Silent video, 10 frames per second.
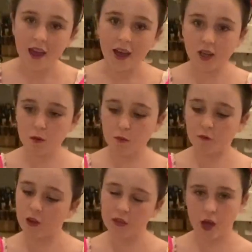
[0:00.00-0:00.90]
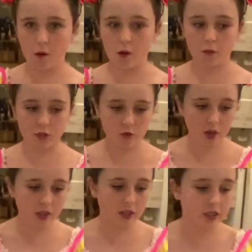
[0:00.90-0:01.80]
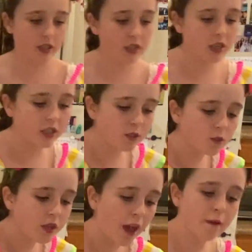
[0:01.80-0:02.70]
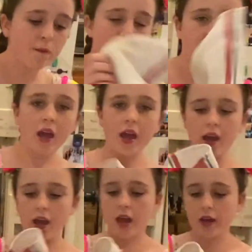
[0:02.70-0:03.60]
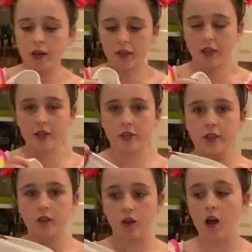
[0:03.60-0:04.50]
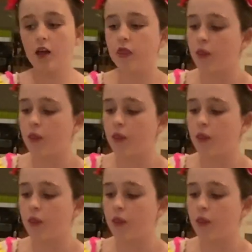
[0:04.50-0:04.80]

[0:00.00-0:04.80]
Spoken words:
And to prevent that while we're shredding the chicken is to get a kitchen cloth.